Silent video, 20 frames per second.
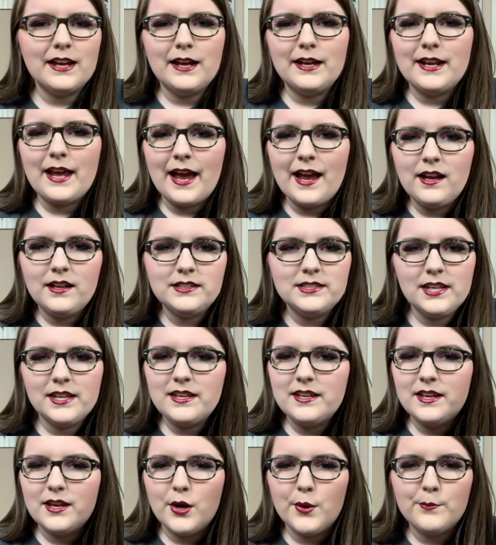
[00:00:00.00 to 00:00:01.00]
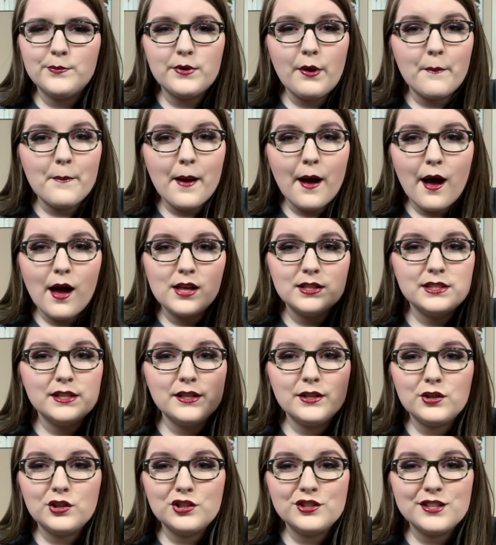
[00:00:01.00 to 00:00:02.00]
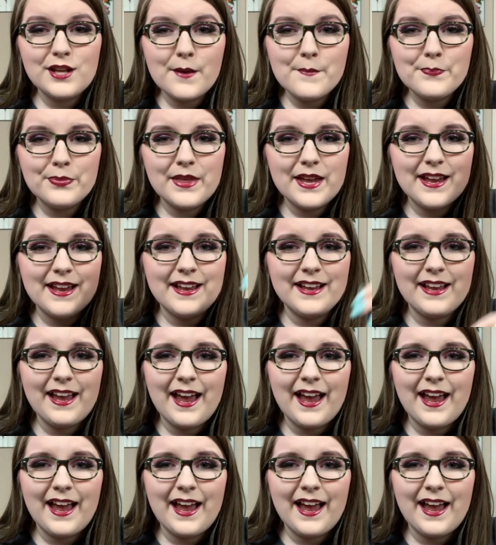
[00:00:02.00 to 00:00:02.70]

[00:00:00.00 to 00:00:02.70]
an ATM deposit or something,